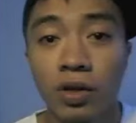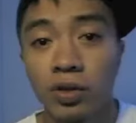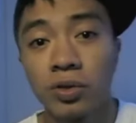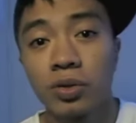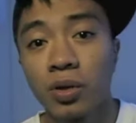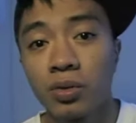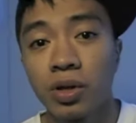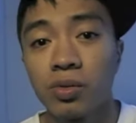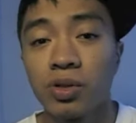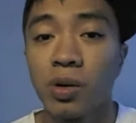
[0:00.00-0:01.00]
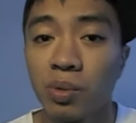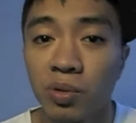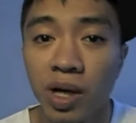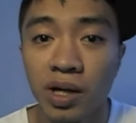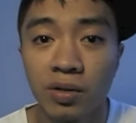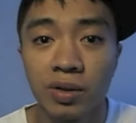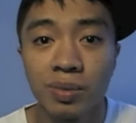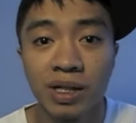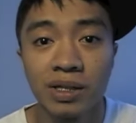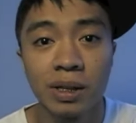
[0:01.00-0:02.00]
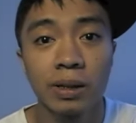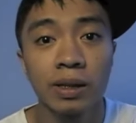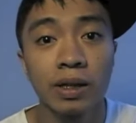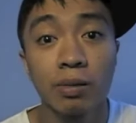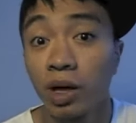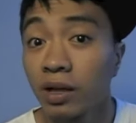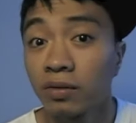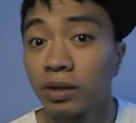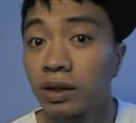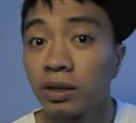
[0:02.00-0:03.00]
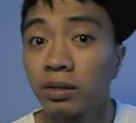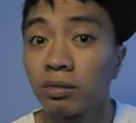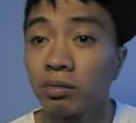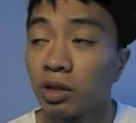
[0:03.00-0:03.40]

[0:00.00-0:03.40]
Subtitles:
For those who don't know, Champorrado is basically a breakfast.